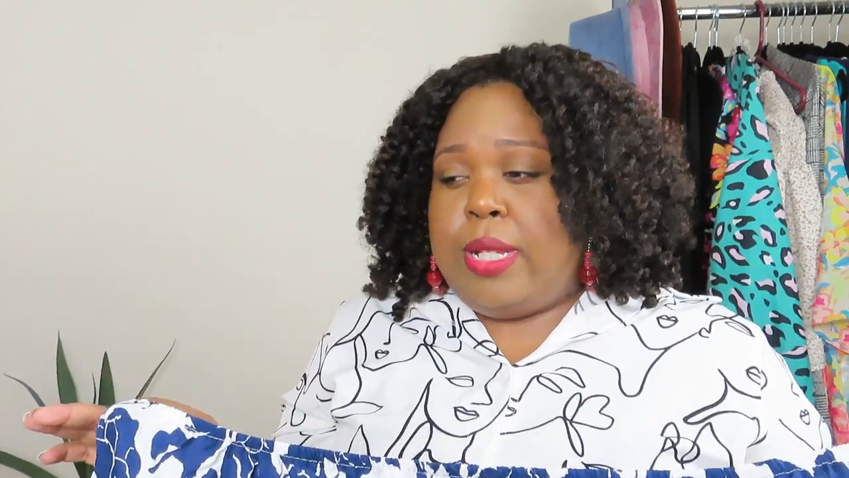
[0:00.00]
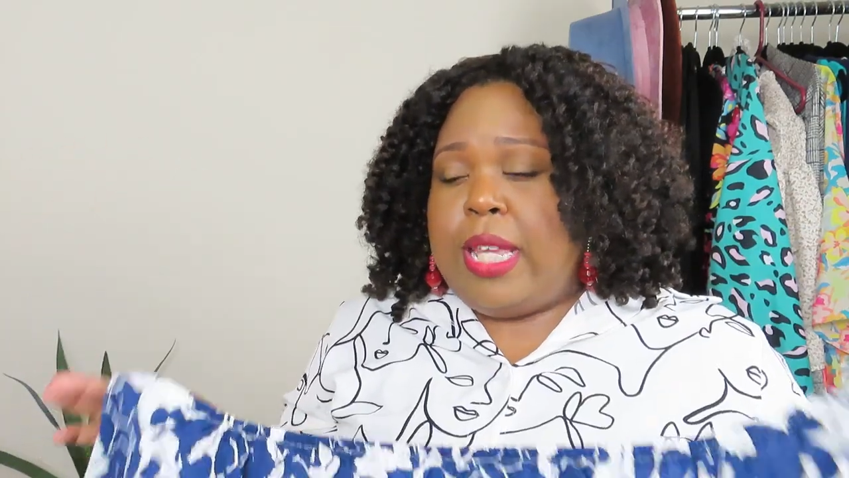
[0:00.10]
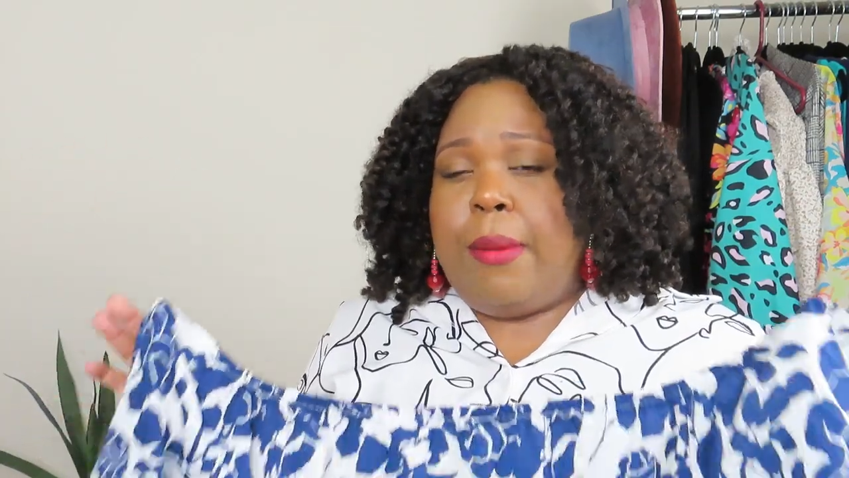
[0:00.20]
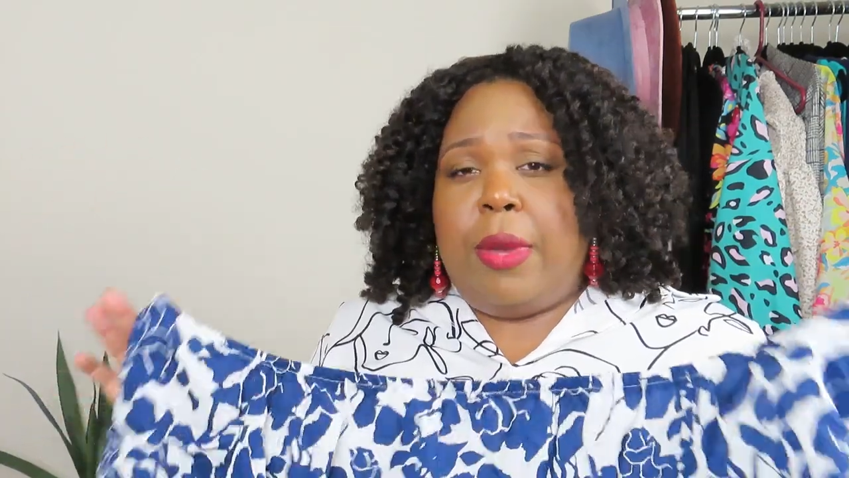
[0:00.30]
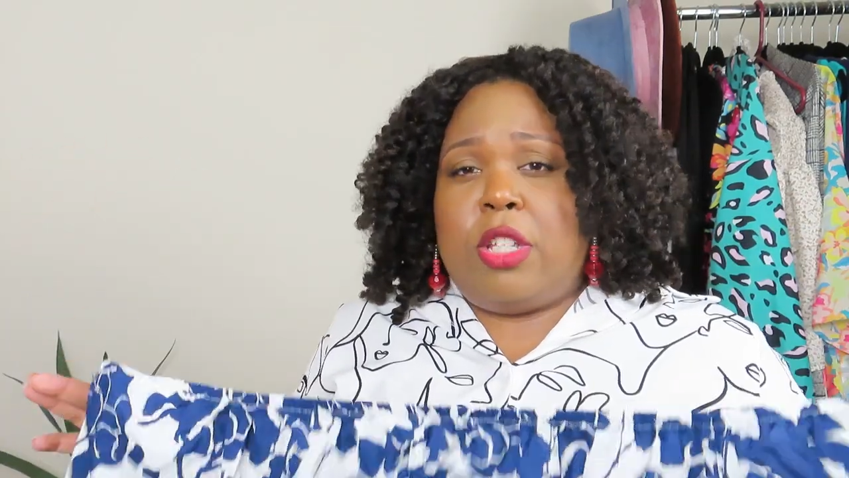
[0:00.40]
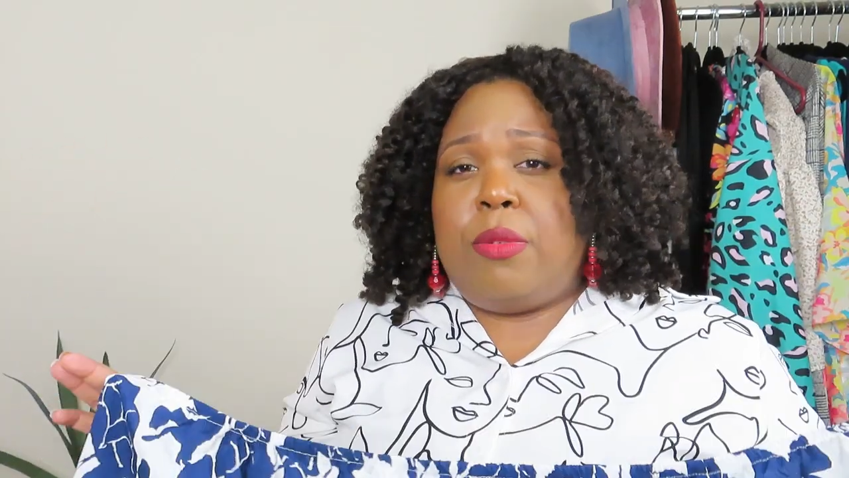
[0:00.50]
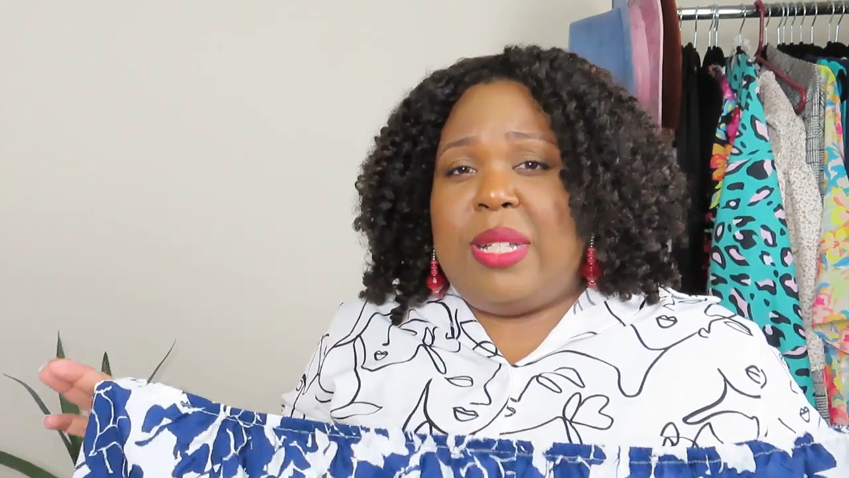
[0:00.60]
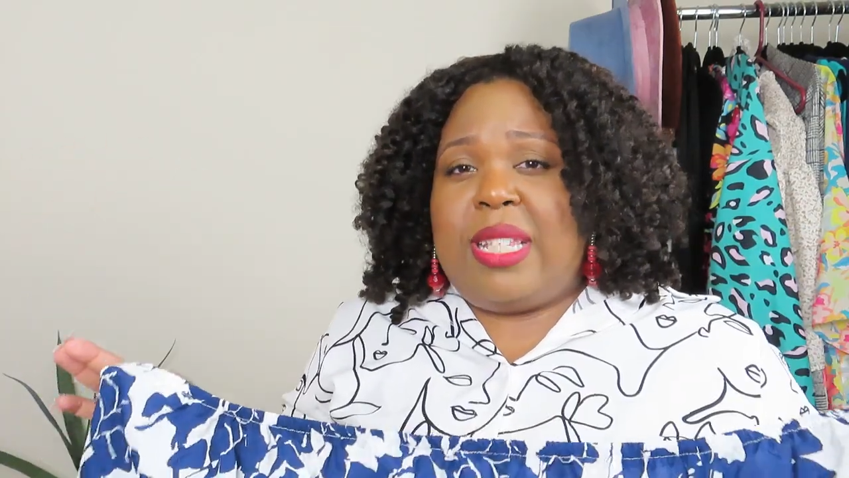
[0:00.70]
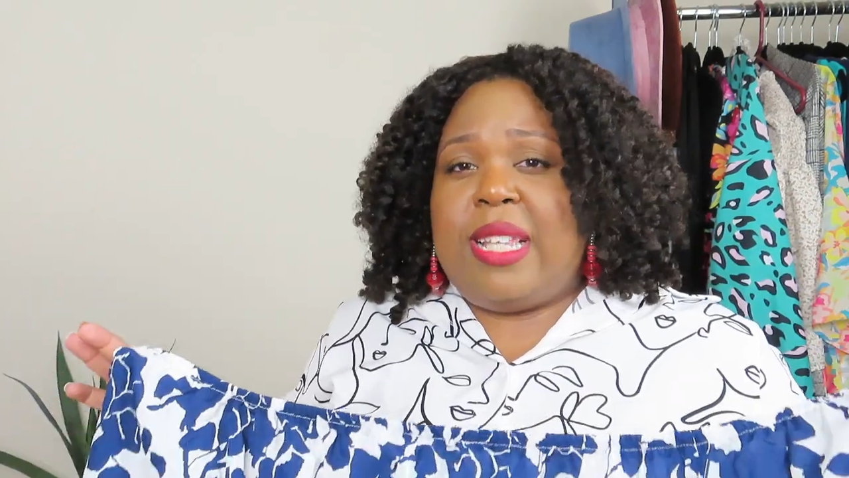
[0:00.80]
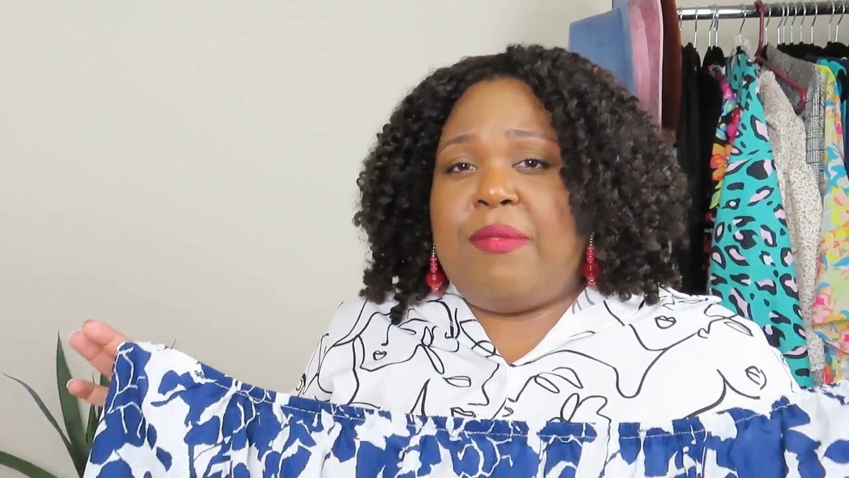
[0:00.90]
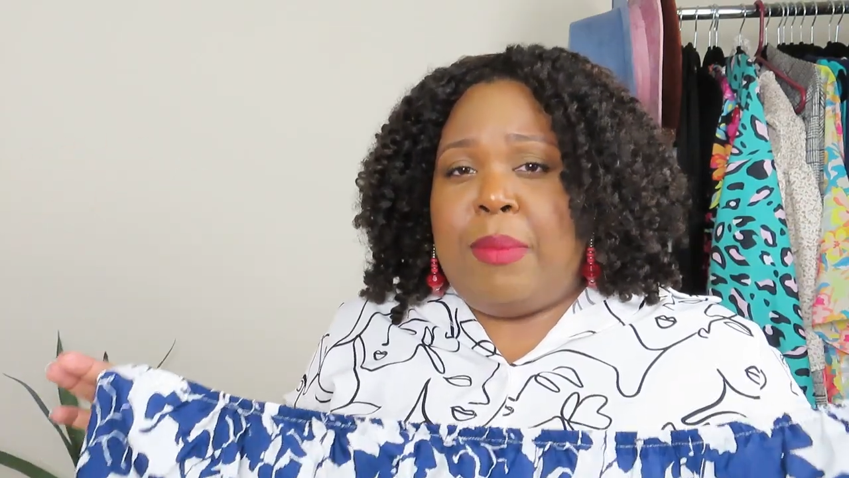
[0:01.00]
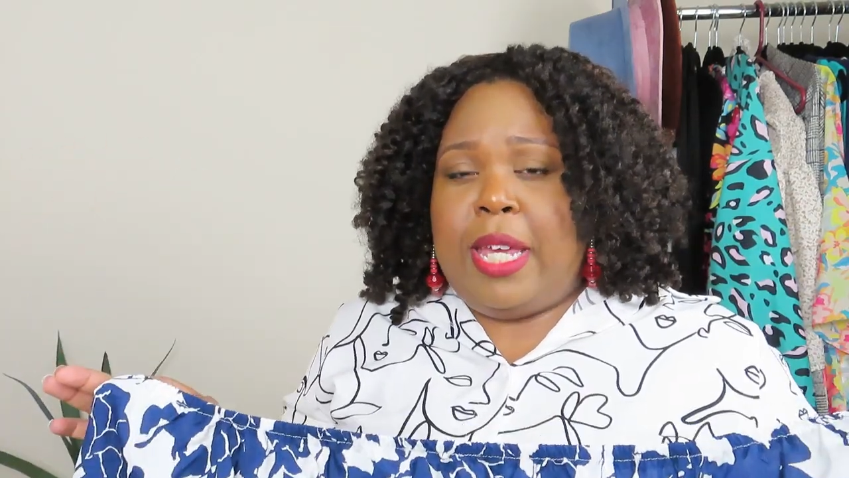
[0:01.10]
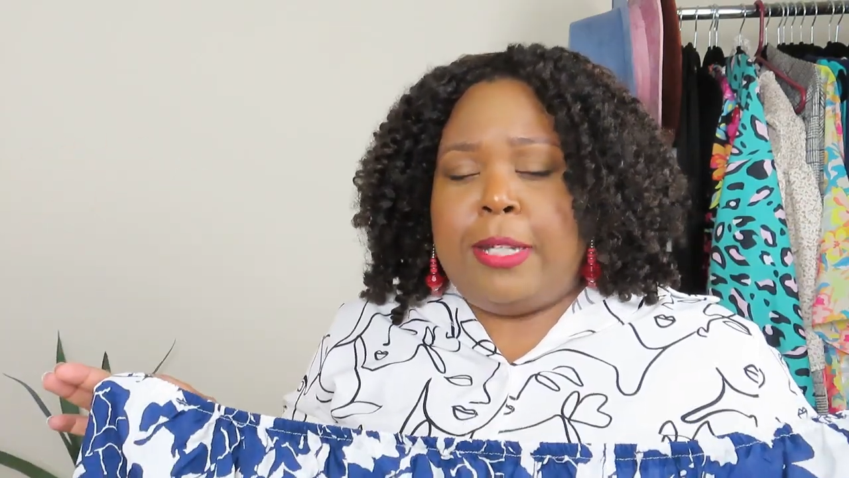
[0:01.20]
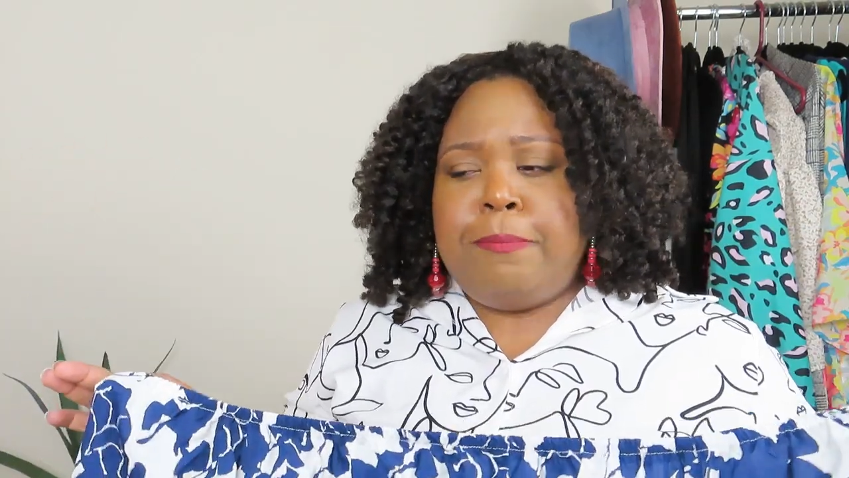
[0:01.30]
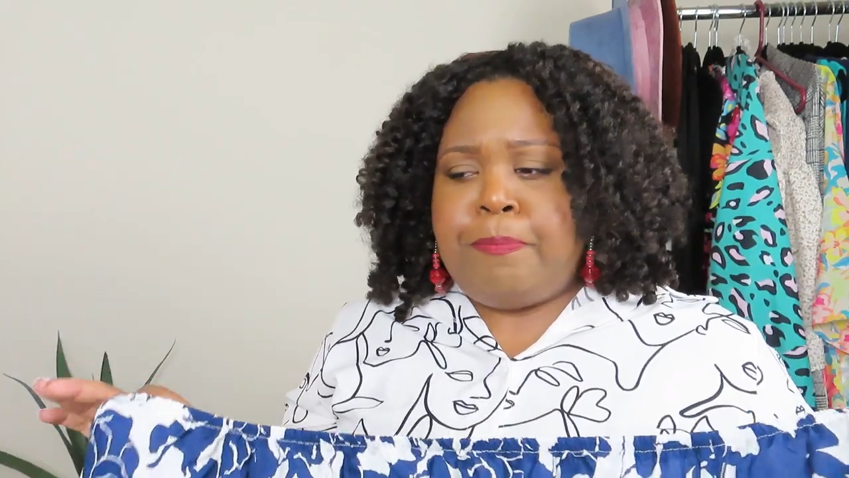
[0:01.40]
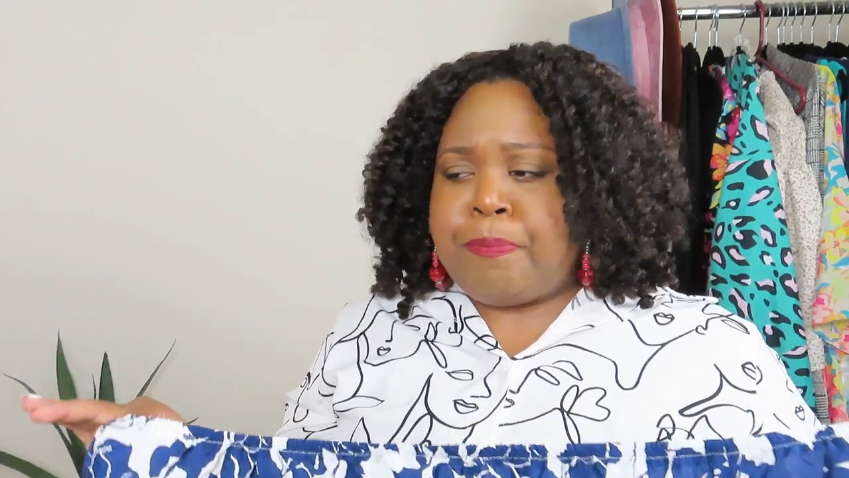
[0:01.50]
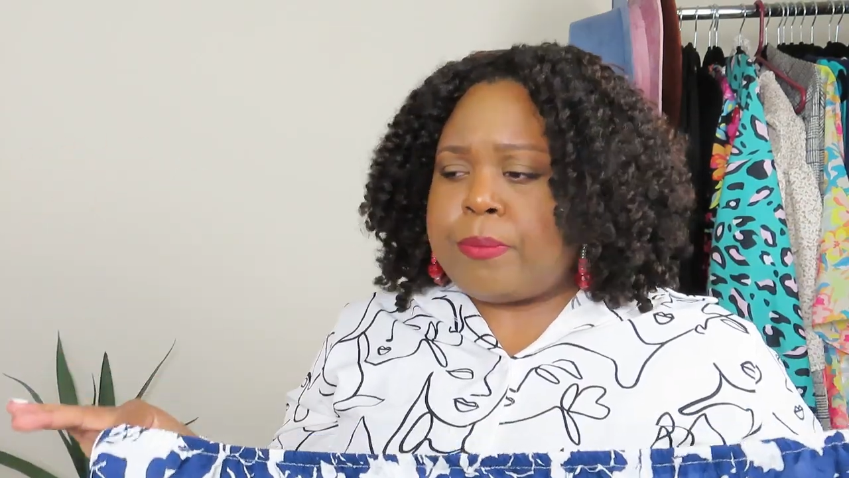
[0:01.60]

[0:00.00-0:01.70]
the same measurements as me